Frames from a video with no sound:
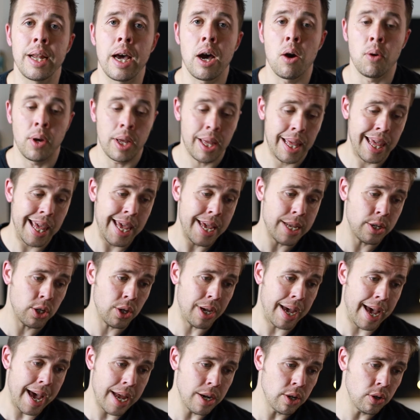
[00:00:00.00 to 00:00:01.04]
Now, here's
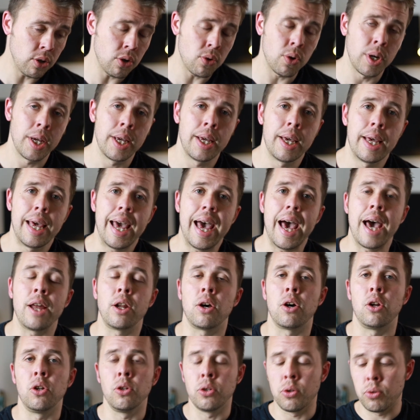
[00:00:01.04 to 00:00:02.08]
her handle,
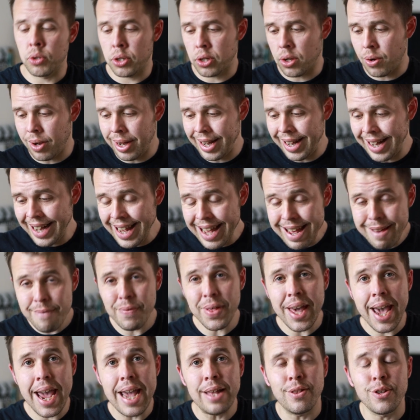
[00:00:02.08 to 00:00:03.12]
and I'll also leave
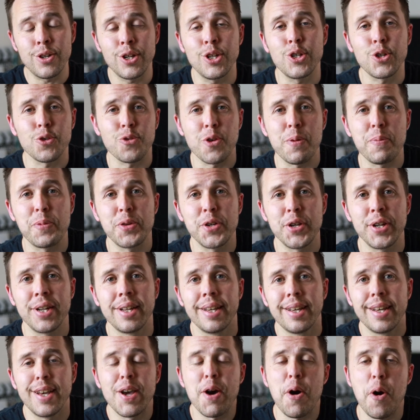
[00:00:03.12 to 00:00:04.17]
that in the description
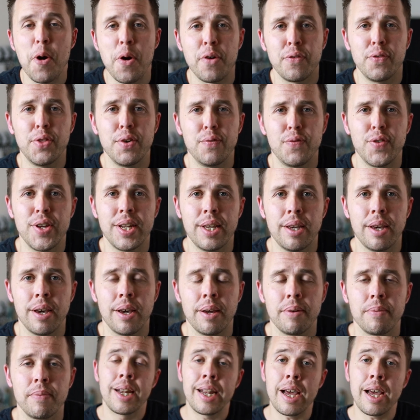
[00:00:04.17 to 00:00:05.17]
of the video.